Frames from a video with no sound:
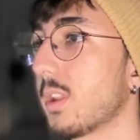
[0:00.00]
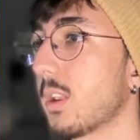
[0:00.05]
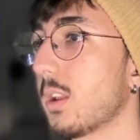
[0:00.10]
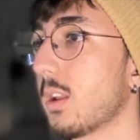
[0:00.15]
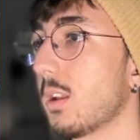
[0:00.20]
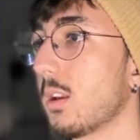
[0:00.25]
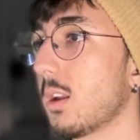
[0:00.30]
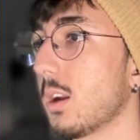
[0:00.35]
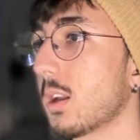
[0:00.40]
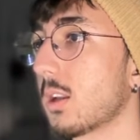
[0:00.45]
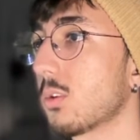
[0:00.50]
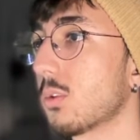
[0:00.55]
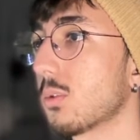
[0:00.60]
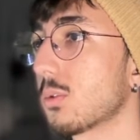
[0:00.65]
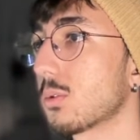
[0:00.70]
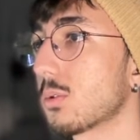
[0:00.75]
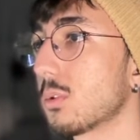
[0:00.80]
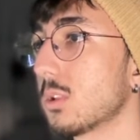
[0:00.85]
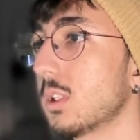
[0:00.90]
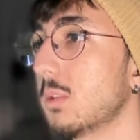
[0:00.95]
And I go
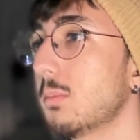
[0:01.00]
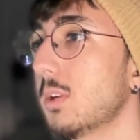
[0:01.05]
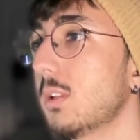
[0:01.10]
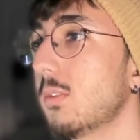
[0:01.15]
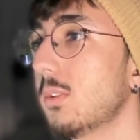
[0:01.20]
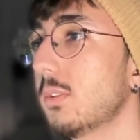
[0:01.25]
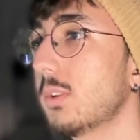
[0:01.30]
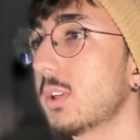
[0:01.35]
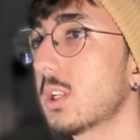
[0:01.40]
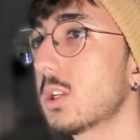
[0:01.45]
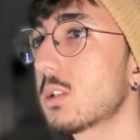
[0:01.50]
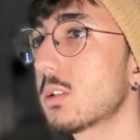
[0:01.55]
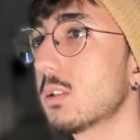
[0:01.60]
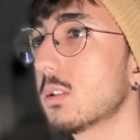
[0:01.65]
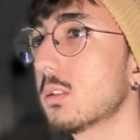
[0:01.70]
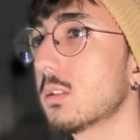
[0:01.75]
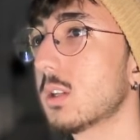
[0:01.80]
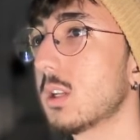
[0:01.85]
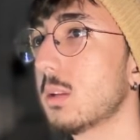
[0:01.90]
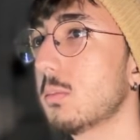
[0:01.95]
to email
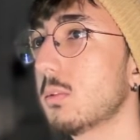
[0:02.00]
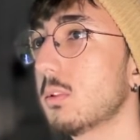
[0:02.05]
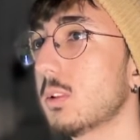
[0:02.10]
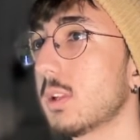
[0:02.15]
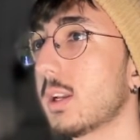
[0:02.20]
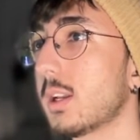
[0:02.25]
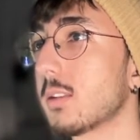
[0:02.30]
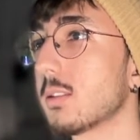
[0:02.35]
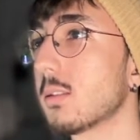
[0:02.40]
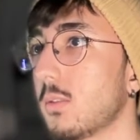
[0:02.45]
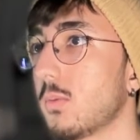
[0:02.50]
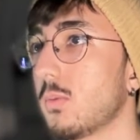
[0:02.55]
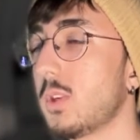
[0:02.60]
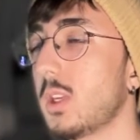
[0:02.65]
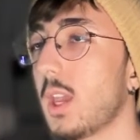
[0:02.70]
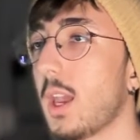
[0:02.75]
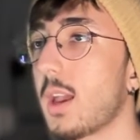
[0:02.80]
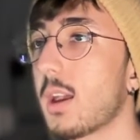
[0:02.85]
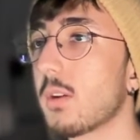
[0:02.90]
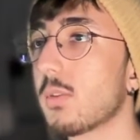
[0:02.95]
verification table and we
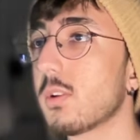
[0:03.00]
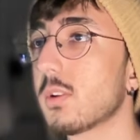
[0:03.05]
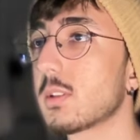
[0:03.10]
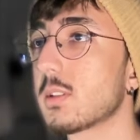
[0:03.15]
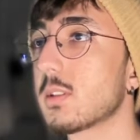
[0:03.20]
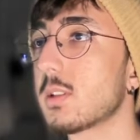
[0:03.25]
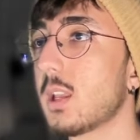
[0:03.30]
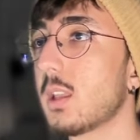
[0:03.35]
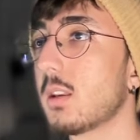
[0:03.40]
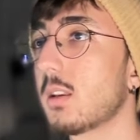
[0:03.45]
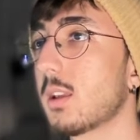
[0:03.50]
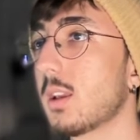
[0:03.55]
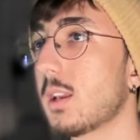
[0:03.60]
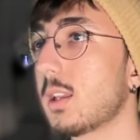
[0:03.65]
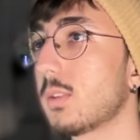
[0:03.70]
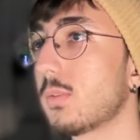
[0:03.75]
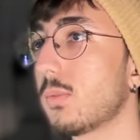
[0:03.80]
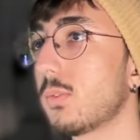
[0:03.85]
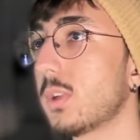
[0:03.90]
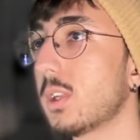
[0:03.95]
have a send
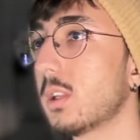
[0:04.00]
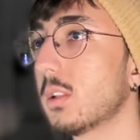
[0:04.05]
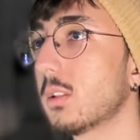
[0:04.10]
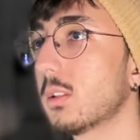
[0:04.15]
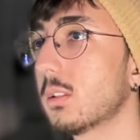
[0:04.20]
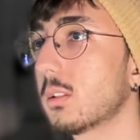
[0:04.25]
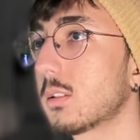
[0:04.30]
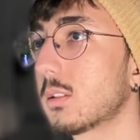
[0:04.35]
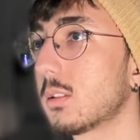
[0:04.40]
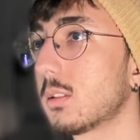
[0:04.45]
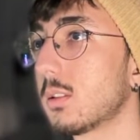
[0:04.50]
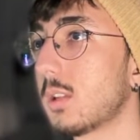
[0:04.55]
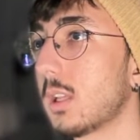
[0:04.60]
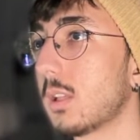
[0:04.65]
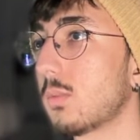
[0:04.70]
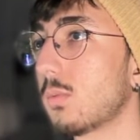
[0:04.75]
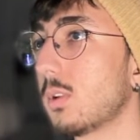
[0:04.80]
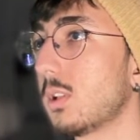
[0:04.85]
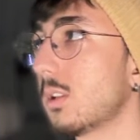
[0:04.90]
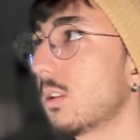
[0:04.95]
at field
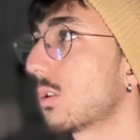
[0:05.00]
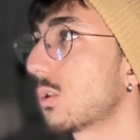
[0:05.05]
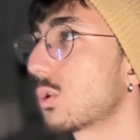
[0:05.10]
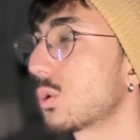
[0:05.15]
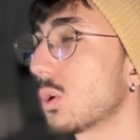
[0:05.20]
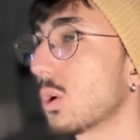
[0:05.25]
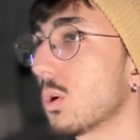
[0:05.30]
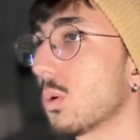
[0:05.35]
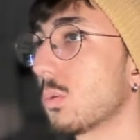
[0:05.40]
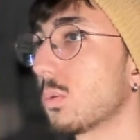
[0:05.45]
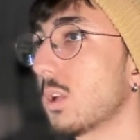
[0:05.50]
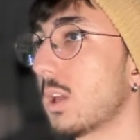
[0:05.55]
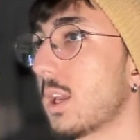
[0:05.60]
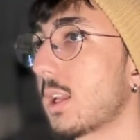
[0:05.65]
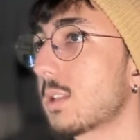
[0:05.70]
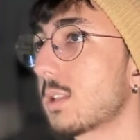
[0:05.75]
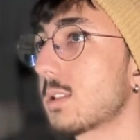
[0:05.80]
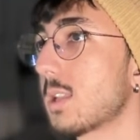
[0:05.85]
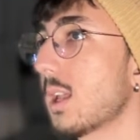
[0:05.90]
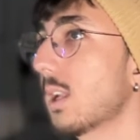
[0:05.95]
that will show the
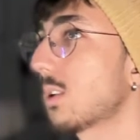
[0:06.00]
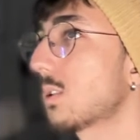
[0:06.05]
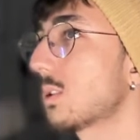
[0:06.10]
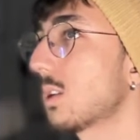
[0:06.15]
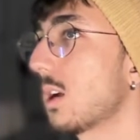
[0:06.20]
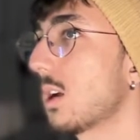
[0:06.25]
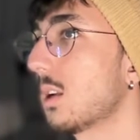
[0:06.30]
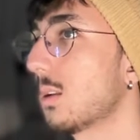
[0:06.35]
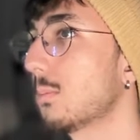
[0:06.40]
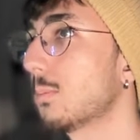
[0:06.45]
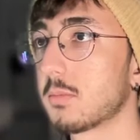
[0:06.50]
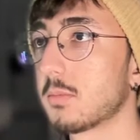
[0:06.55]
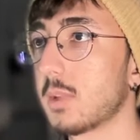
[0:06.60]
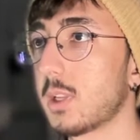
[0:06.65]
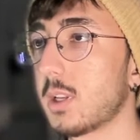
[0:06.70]
exact time.